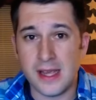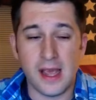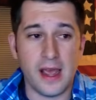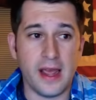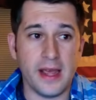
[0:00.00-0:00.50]

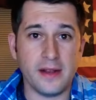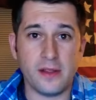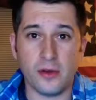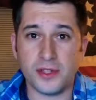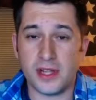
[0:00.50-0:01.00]
and
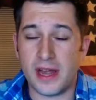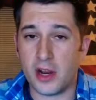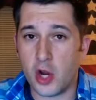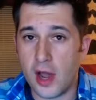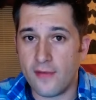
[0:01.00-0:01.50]
there's a lot
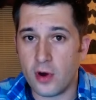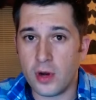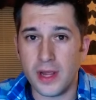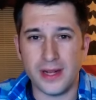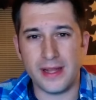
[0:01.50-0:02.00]
of cover
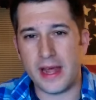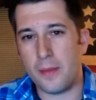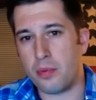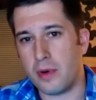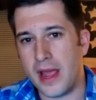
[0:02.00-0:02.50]
and a lot
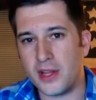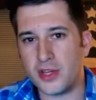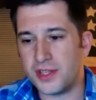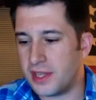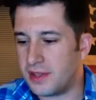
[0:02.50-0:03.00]
of
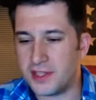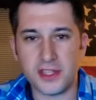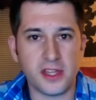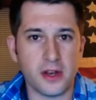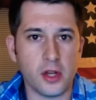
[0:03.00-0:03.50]
branches that this is
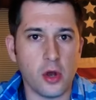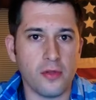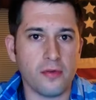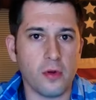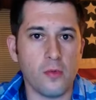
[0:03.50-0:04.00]
going to go
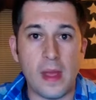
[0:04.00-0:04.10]
through,